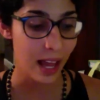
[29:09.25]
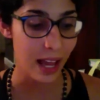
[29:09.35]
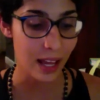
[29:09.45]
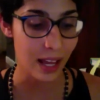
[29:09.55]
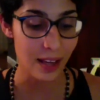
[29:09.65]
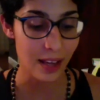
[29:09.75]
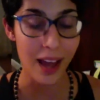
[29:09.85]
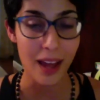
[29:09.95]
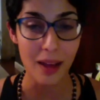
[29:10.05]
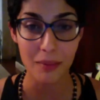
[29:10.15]
and
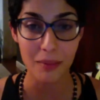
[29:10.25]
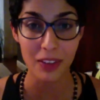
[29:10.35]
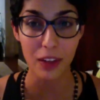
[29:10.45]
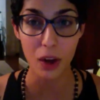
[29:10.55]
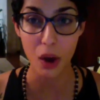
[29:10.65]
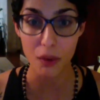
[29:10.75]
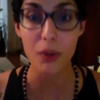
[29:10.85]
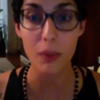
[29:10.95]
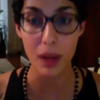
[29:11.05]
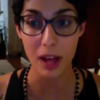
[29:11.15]
I am feeling
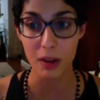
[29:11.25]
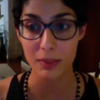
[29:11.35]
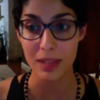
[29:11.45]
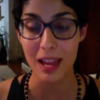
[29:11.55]
overwhelmed.